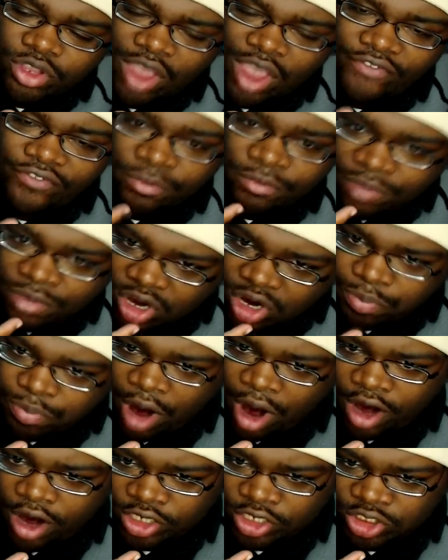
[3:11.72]
you have the middle
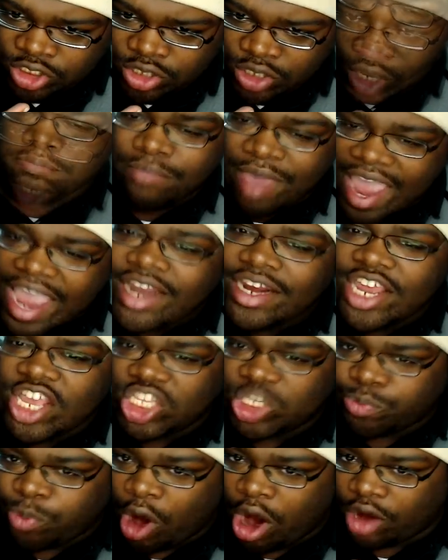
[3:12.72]
parts. Mainly
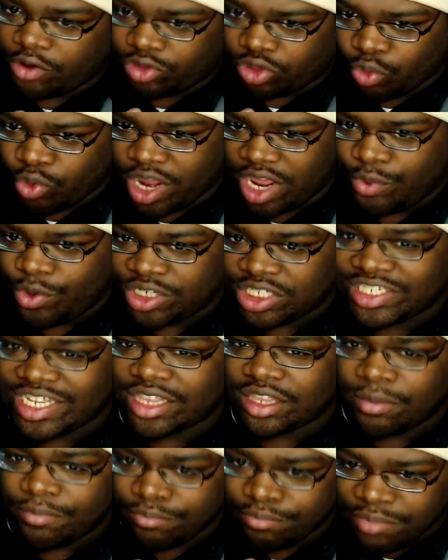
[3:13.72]
it's part three, which is
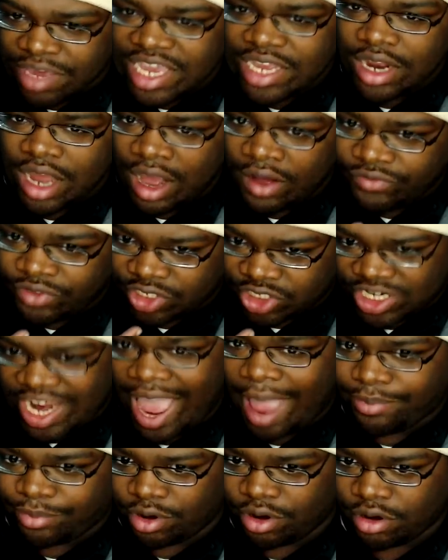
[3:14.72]
like the meat of the
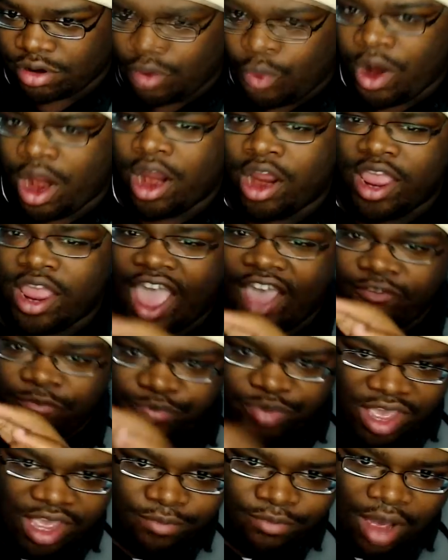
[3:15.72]
chapter, where you have
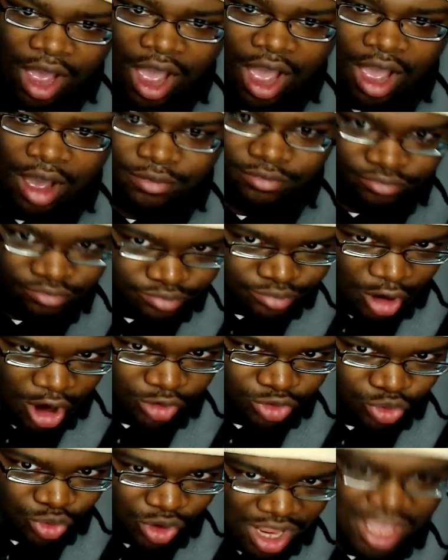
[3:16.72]
Big Mom,
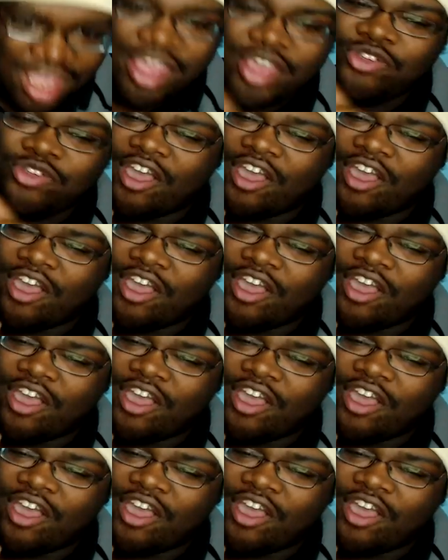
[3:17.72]
part three.